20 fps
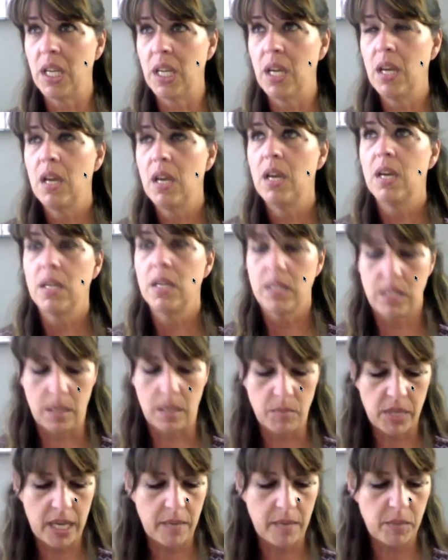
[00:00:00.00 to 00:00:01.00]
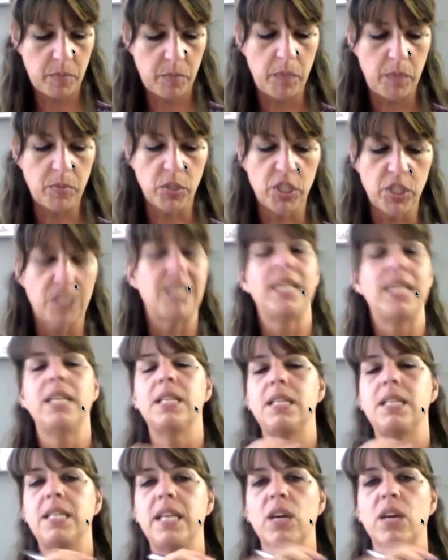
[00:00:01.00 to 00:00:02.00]
Sometimes people just need to
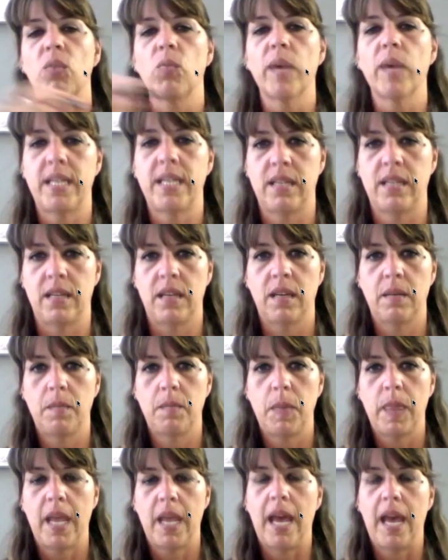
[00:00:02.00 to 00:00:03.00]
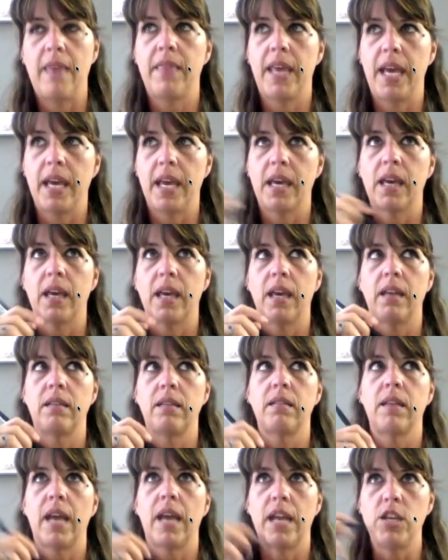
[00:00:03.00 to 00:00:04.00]
see it written, and
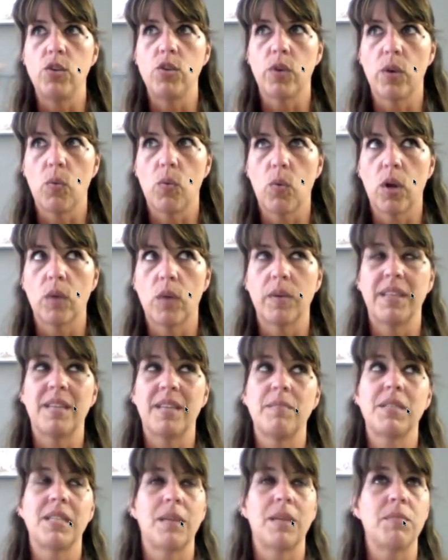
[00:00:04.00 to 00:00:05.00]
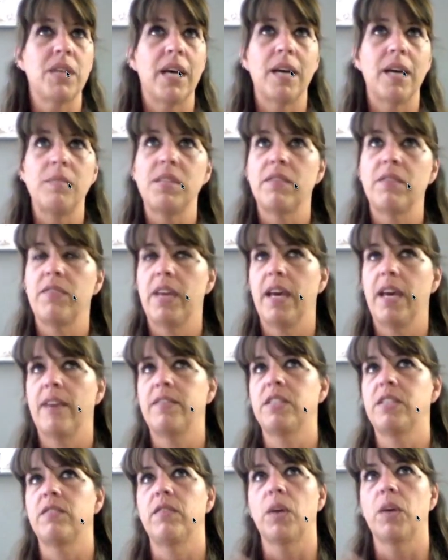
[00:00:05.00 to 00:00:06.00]
you can work with them. Sometimes if they have
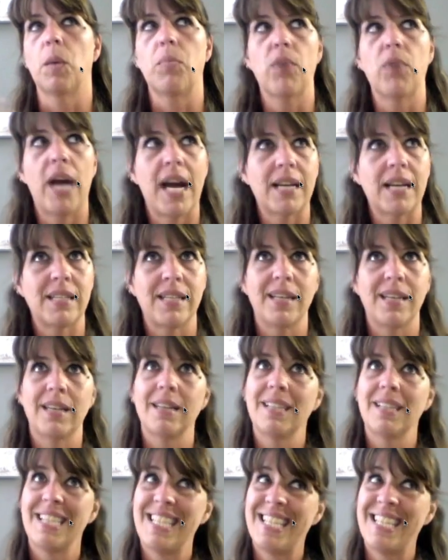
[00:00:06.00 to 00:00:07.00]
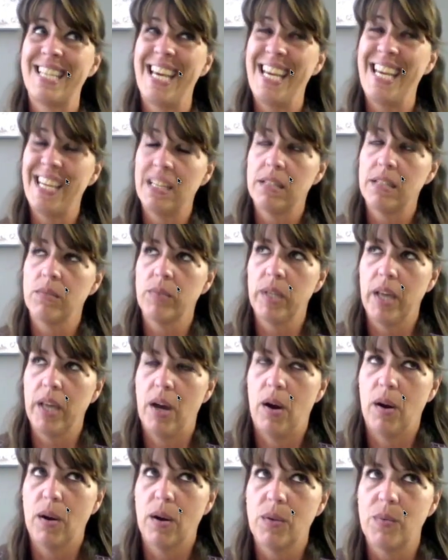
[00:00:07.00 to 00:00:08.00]
severe apraxia, steak is a really
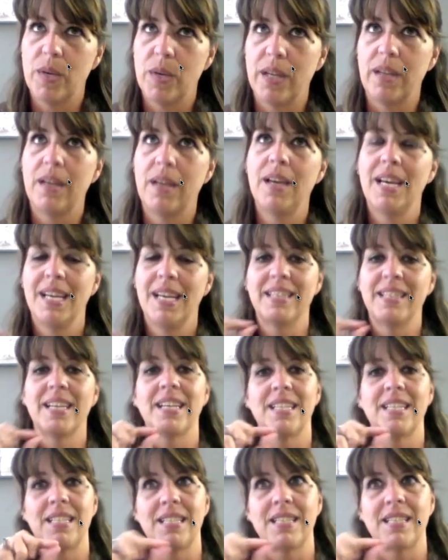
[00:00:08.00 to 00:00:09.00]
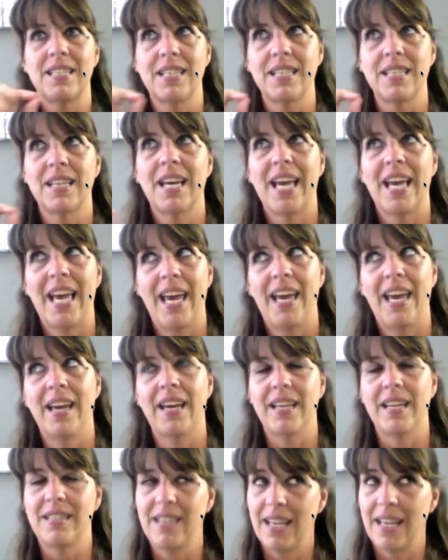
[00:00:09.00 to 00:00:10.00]
hard one.
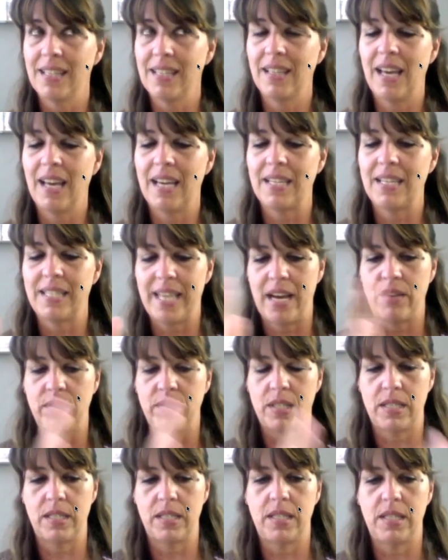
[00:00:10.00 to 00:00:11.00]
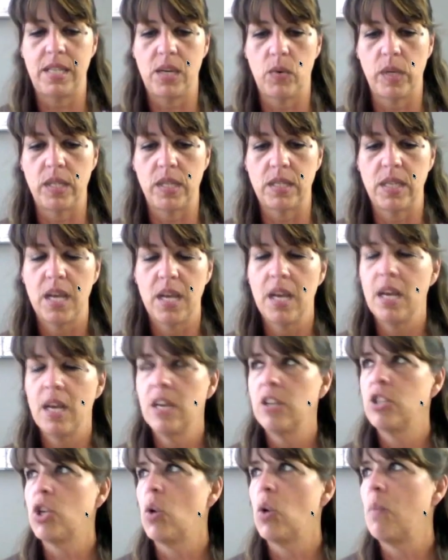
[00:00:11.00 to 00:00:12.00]
That's a lot of sounds to sequence.
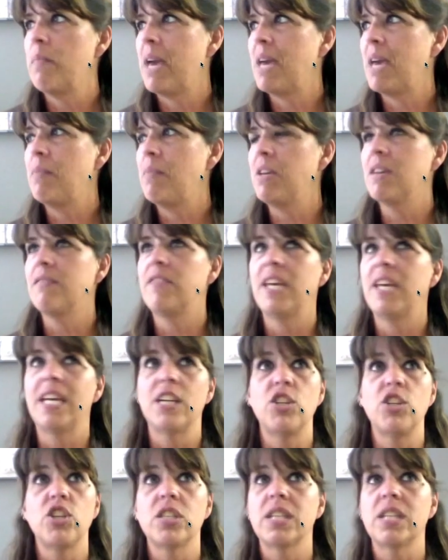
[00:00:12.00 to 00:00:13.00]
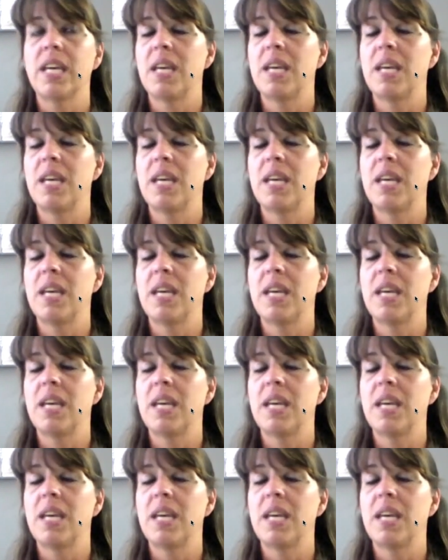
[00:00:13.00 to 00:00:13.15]
So maybe if they can just get it